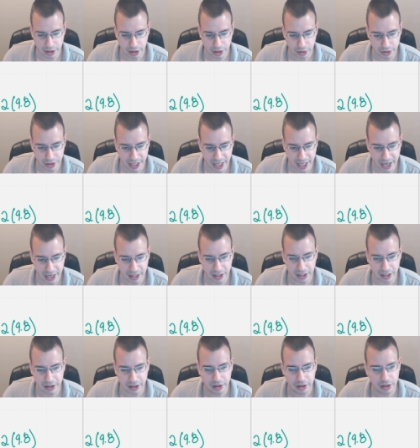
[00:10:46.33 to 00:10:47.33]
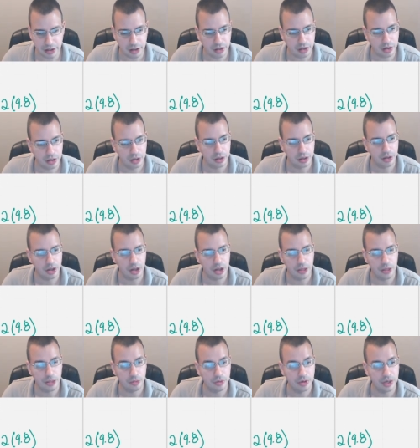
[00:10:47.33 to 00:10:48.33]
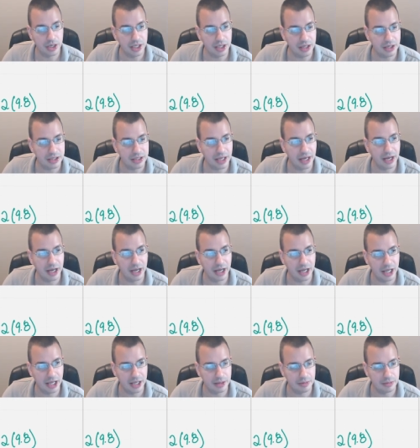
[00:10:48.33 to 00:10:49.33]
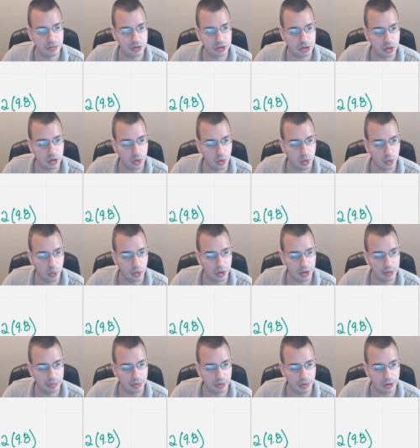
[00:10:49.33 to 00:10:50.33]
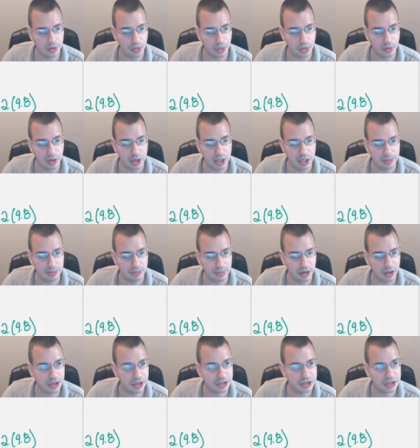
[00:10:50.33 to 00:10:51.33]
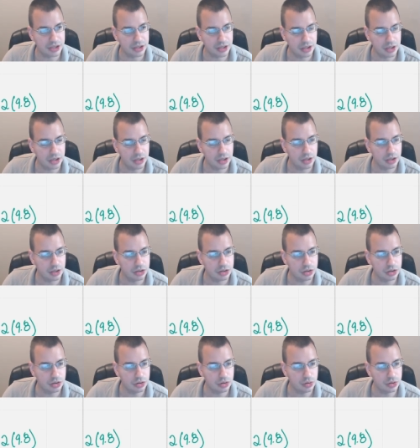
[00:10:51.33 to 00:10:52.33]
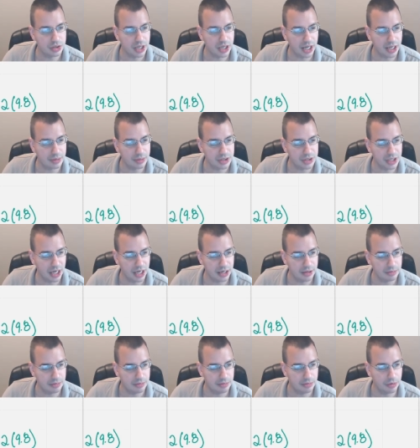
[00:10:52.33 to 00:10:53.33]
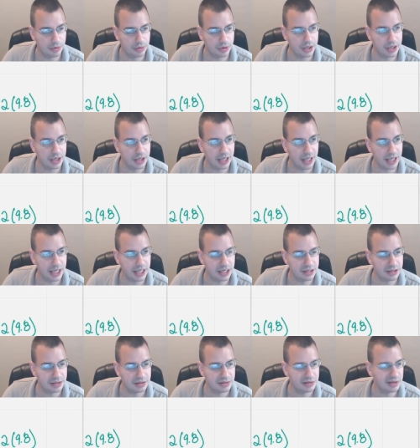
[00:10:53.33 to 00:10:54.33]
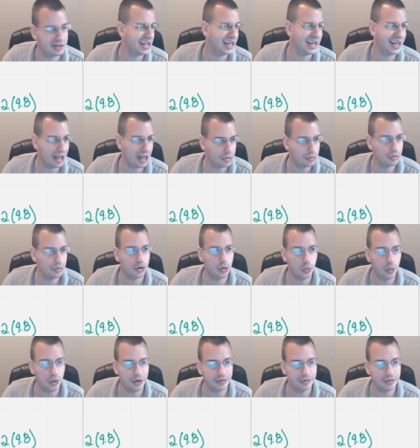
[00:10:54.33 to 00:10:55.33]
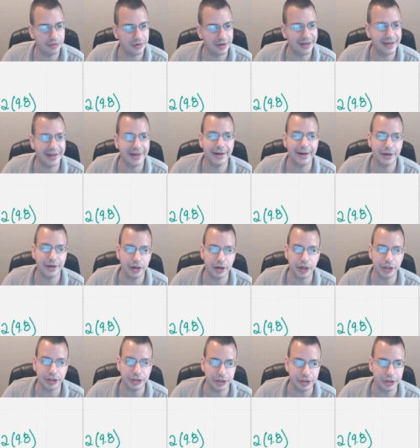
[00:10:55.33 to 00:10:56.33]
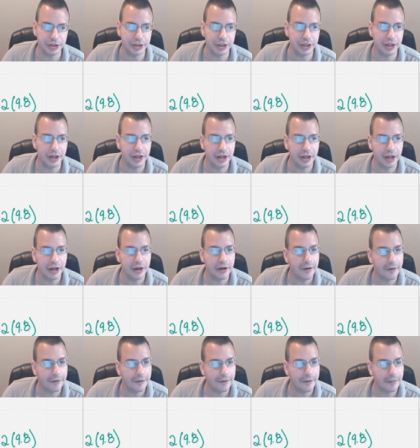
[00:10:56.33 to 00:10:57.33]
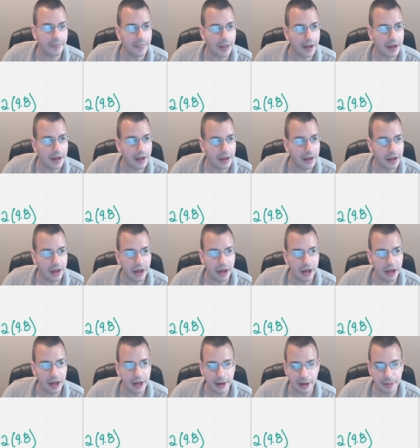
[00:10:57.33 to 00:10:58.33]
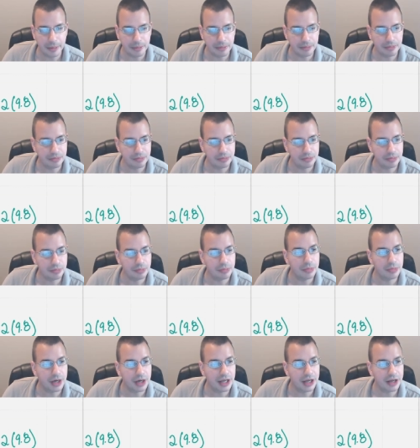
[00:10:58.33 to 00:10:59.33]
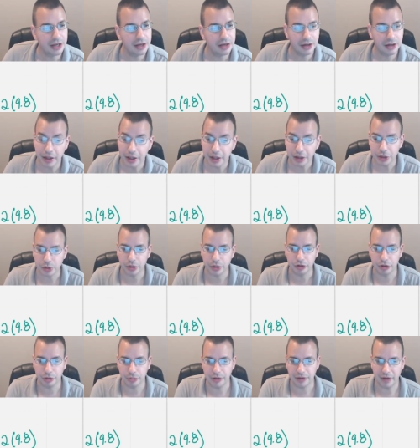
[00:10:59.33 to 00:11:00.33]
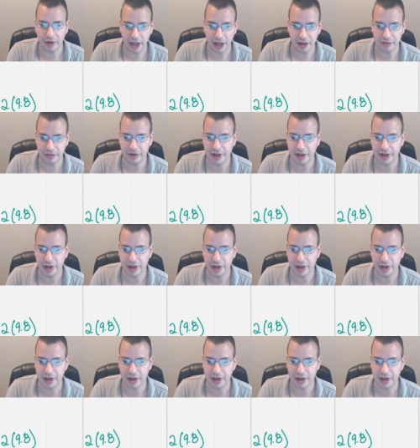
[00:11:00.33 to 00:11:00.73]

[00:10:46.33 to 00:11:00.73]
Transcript: Get the calculator. 3 times 1.3 plus 2 times 9.8. I'll throw in a 1. No, no, I shouldn't. Um, click 23.5.